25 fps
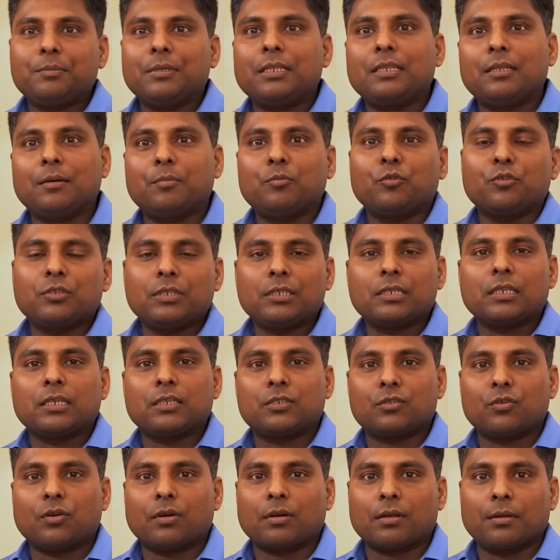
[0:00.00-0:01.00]
with the Modi's
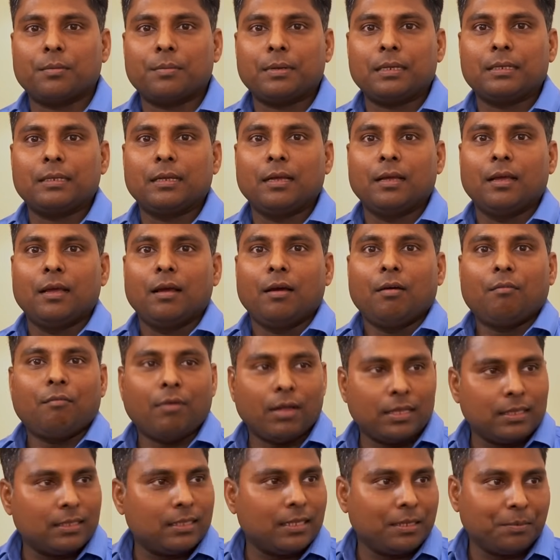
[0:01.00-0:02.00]
historical, right?
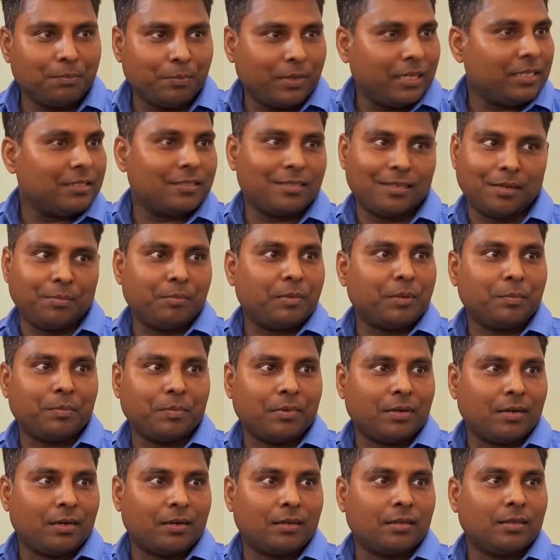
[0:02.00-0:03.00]
One thing please
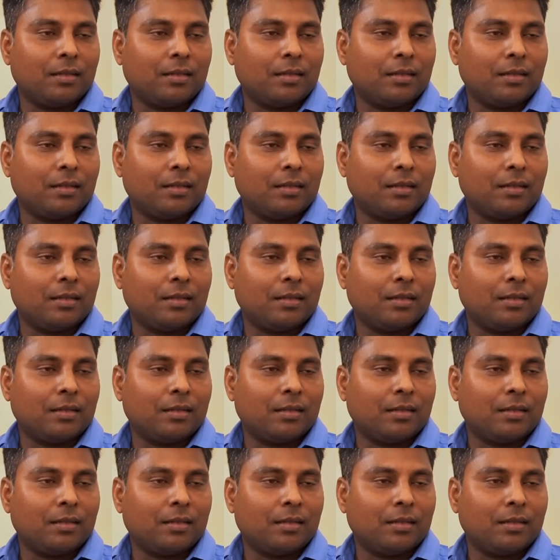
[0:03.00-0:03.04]
remember,